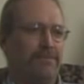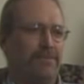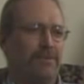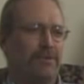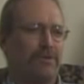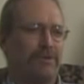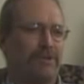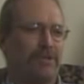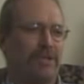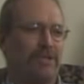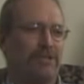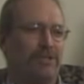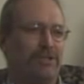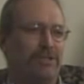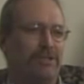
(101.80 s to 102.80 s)

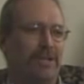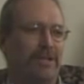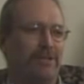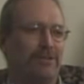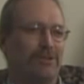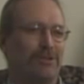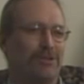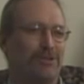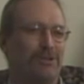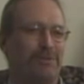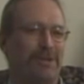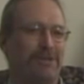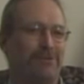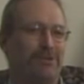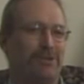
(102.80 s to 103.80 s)
Civilization entails a certain
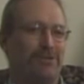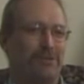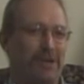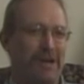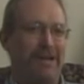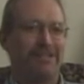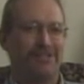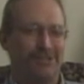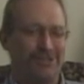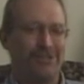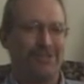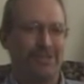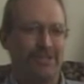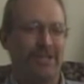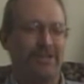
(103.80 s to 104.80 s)
amount of
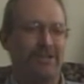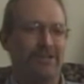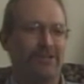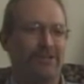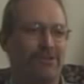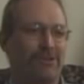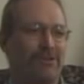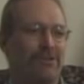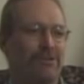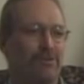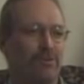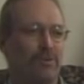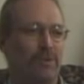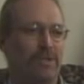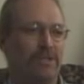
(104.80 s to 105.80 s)
self-consciousness, and I think Thoreau
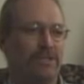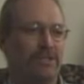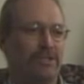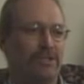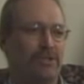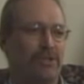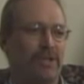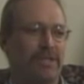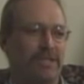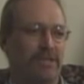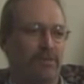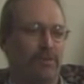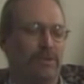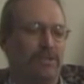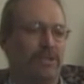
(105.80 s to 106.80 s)
was trying to get
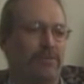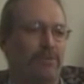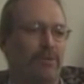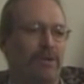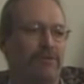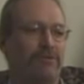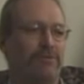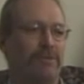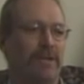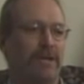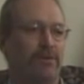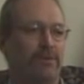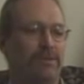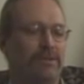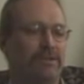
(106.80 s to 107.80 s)
a step away from
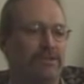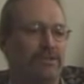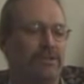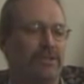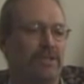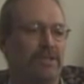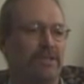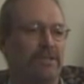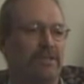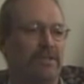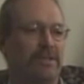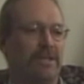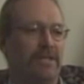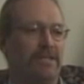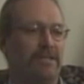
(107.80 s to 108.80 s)
that with his
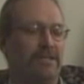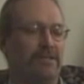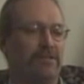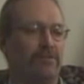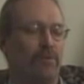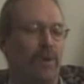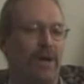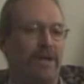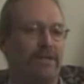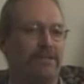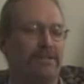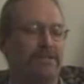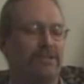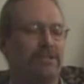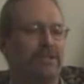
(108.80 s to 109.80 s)
idea of
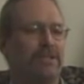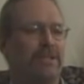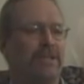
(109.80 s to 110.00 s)
wildness.